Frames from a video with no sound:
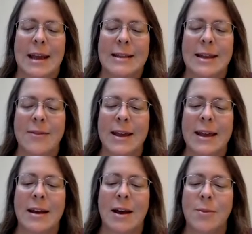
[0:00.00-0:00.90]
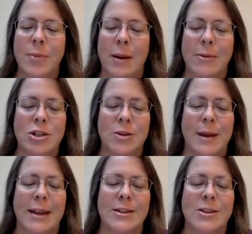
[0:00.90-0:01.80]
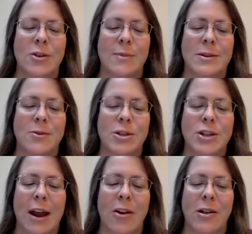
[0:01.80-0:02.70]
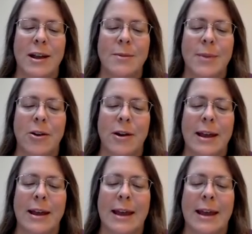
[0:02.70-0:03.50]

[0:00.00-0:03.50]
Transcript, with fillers: leaving an unpublished manuscript which Caroline Berry